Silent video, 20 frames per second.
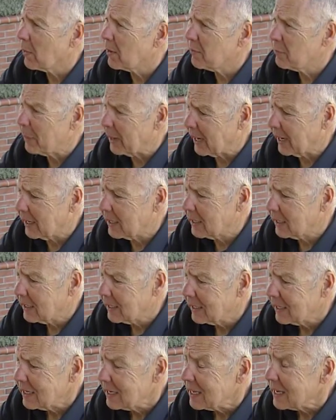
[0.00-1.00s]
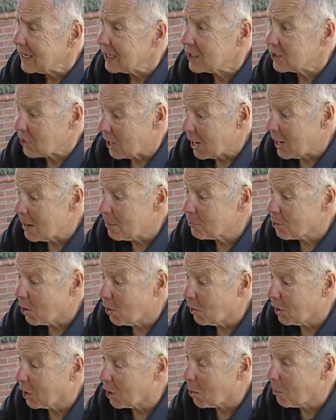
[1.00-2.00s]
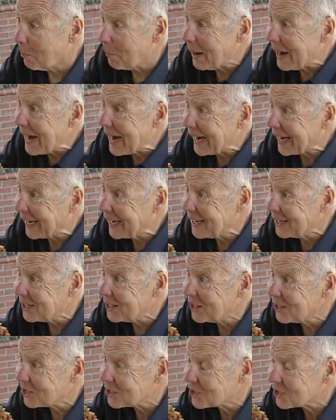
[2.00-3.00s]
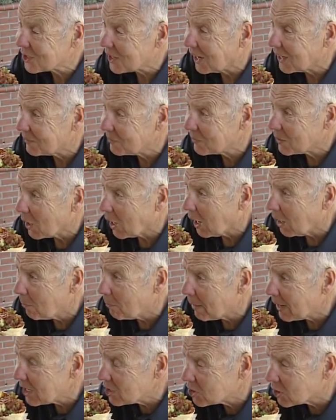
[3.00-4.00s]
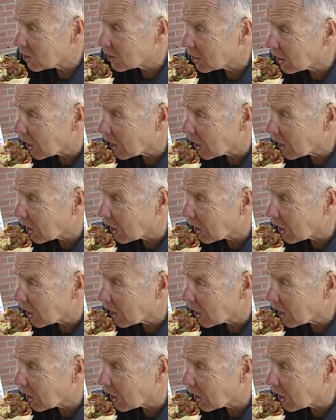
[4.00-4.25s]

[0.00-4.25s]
we've been, because I'm going to go back into this amazing